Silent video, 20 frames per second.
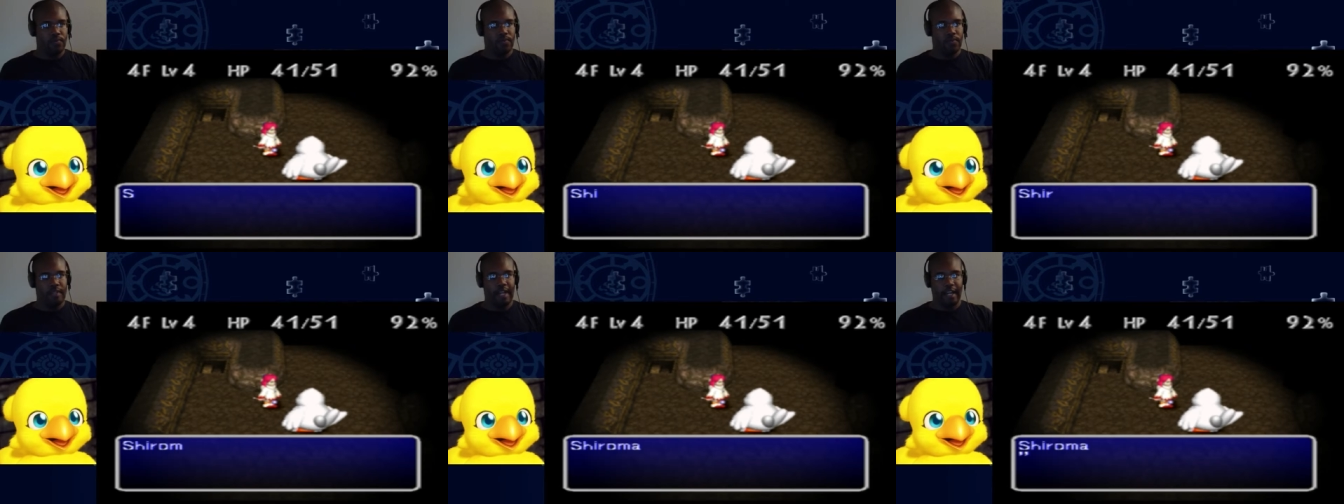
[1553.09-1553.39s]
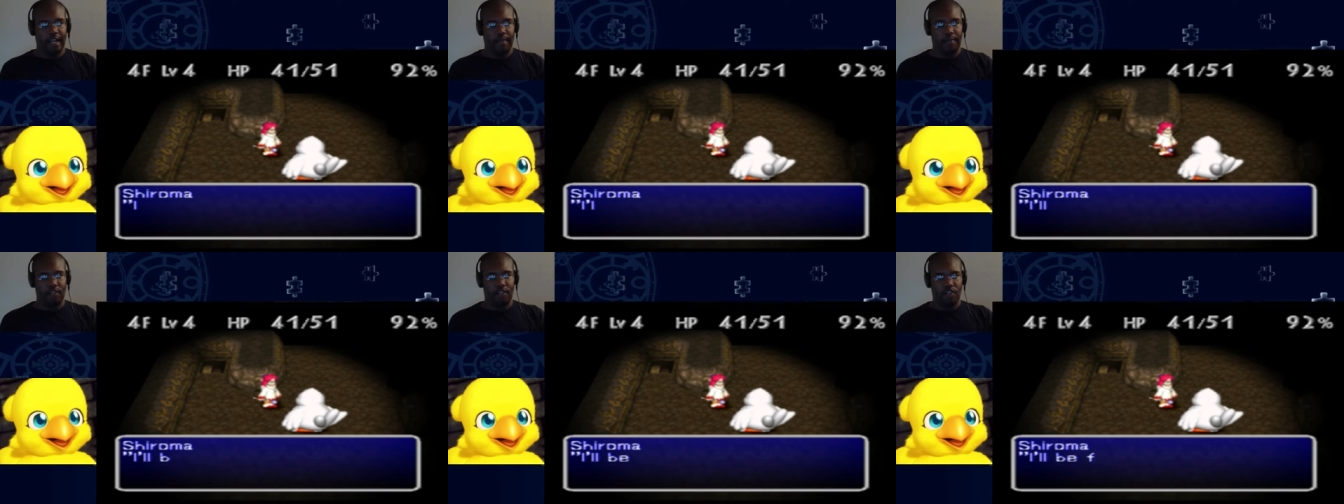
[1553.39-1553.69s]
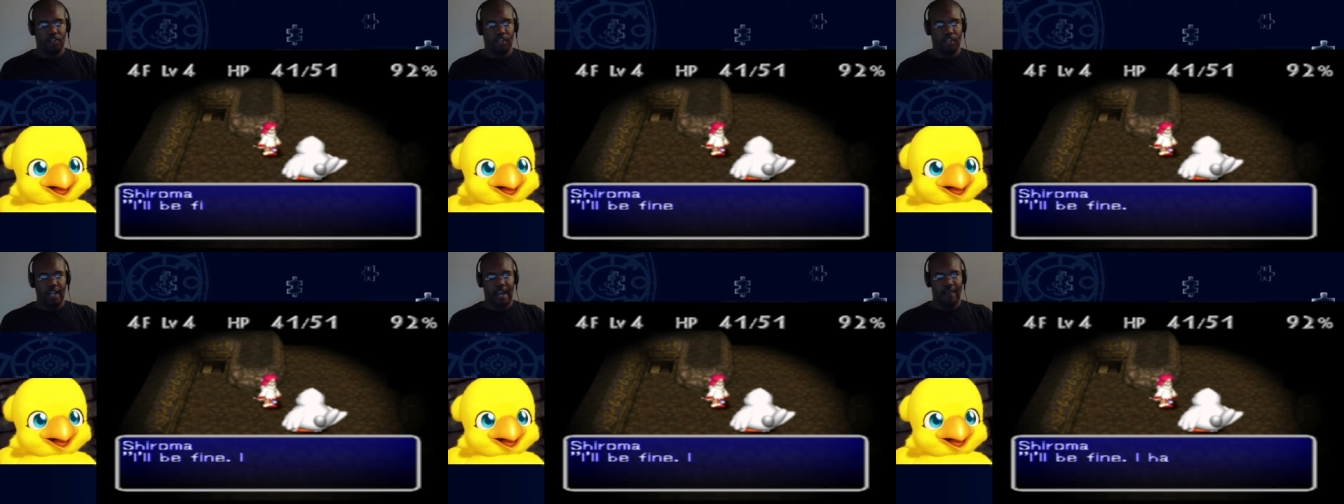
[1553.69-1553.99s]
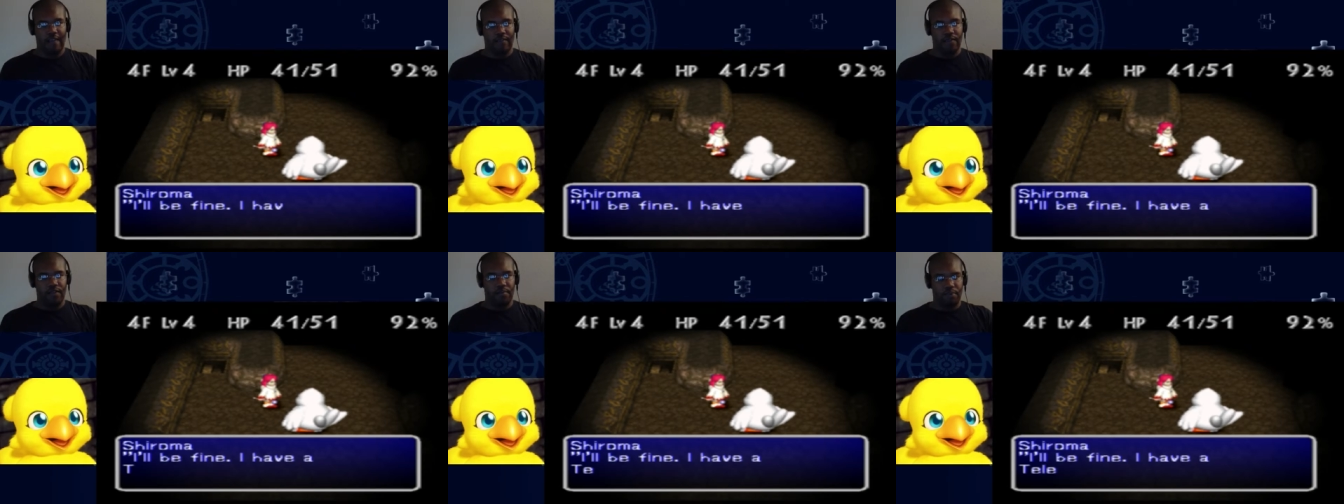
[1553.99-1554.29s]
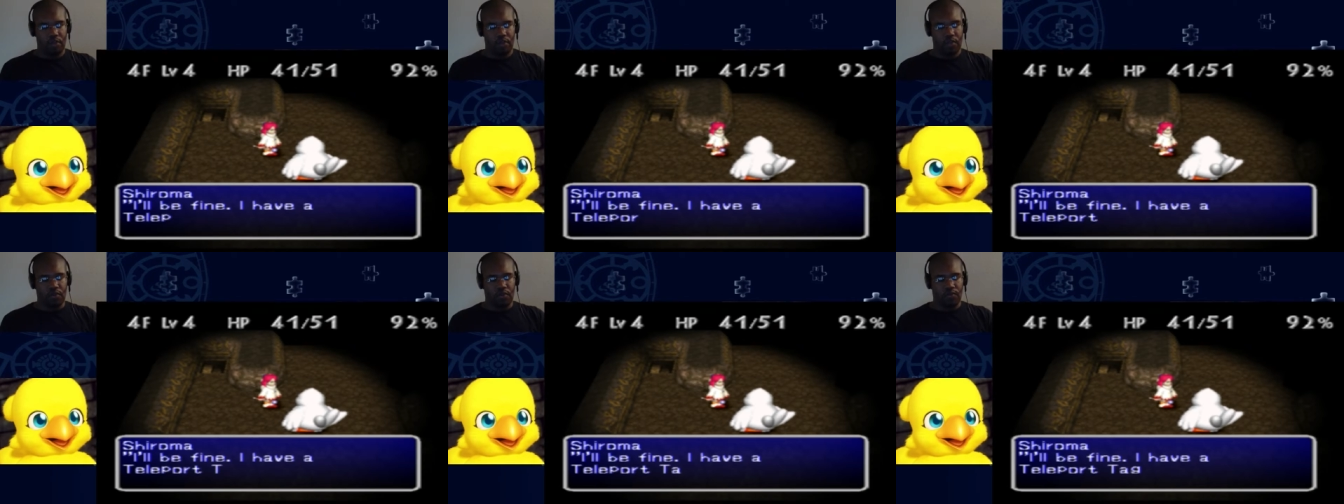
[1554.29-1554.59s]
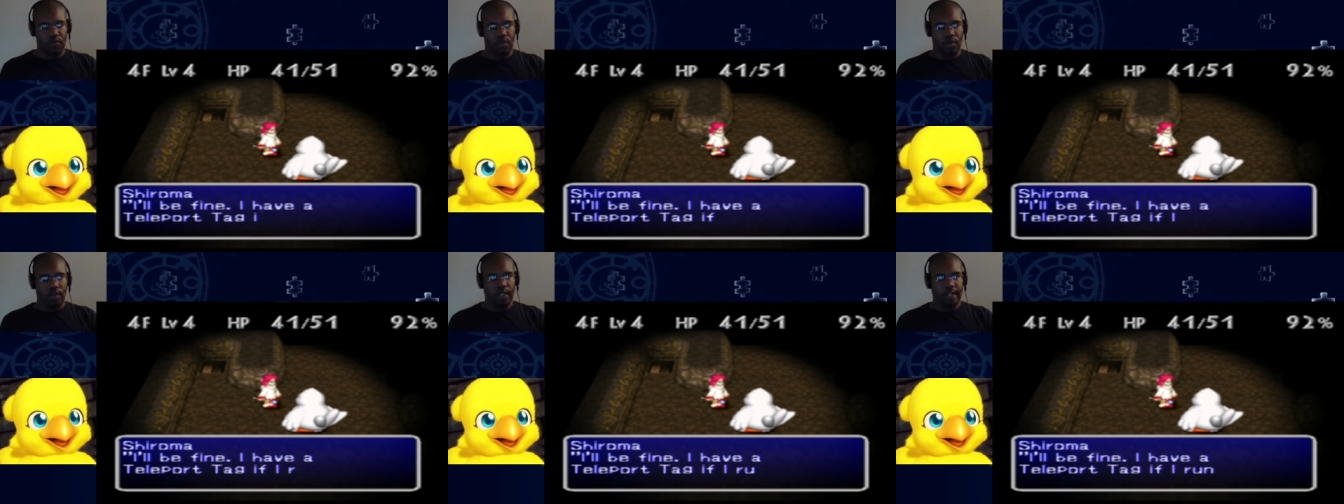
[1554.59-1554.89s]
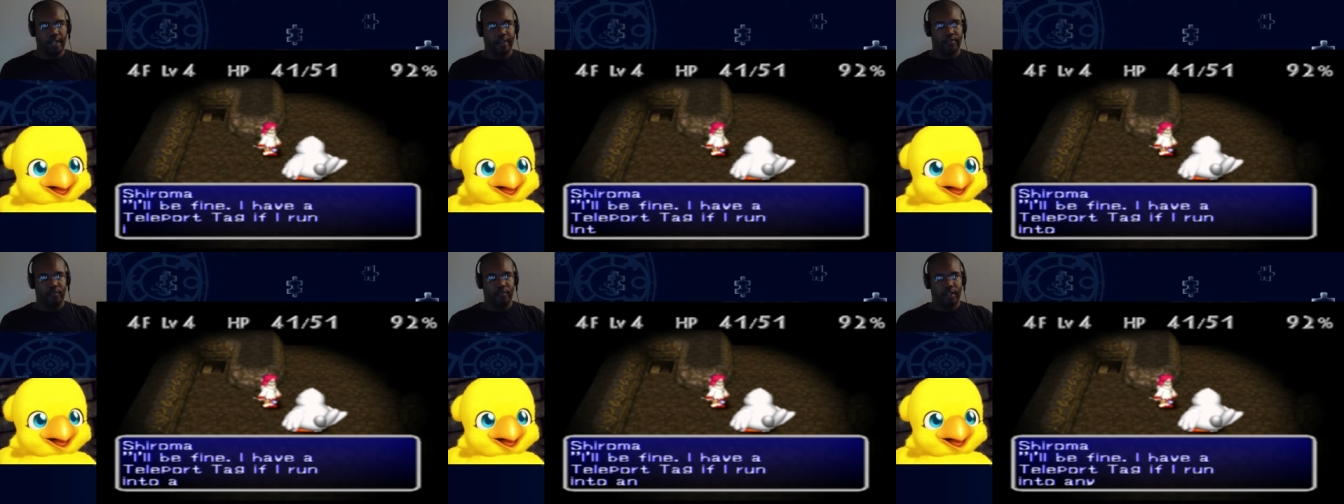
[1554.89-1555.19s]
that I could potentially have an abuse for
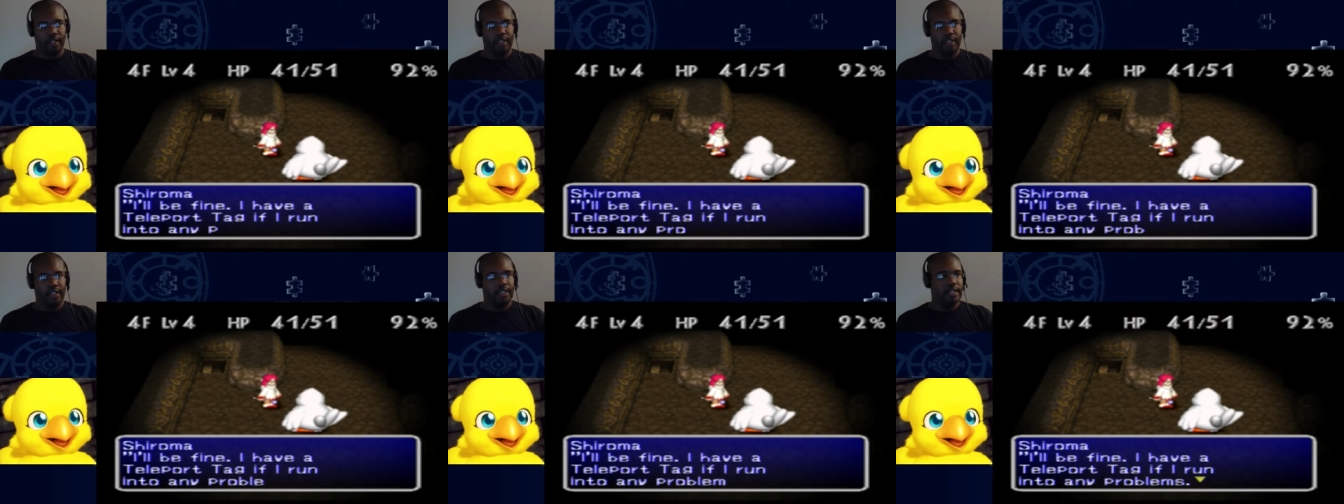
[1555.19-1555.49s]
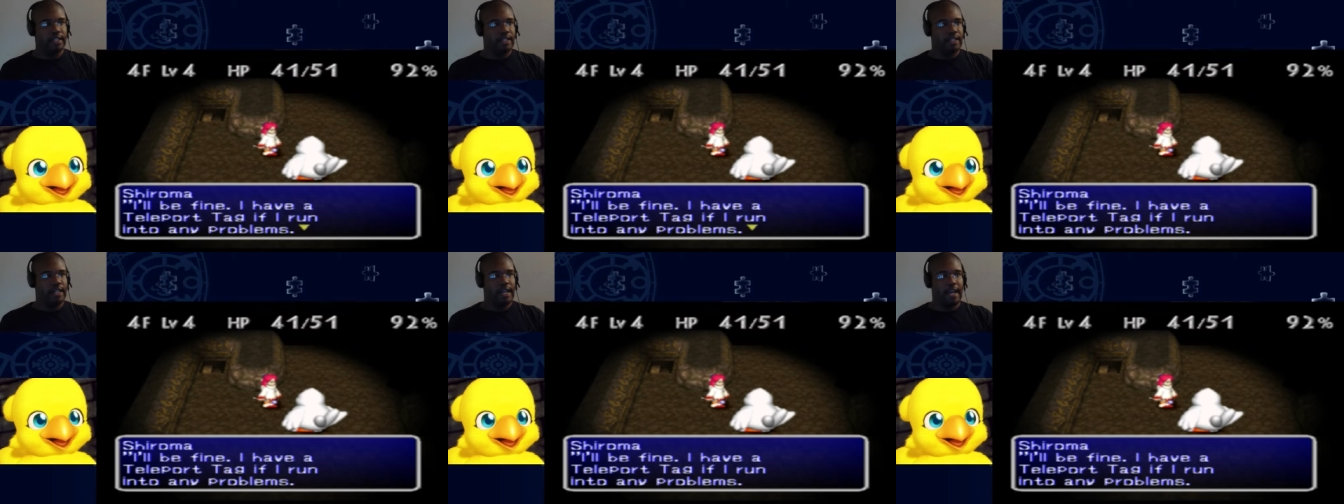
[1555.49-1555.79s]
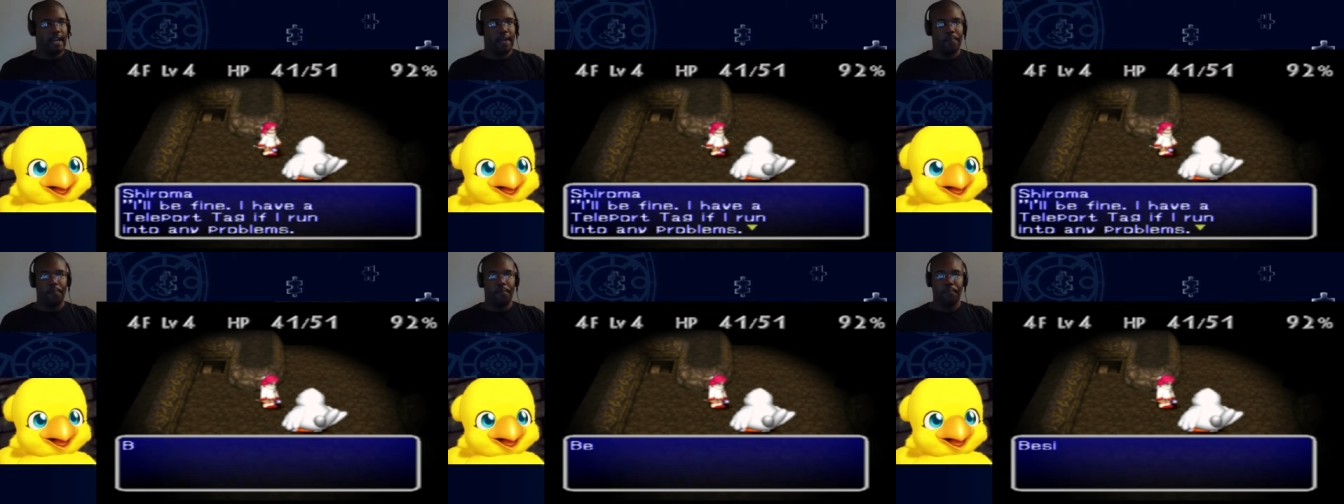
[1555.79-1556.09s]
later on at the end of the game.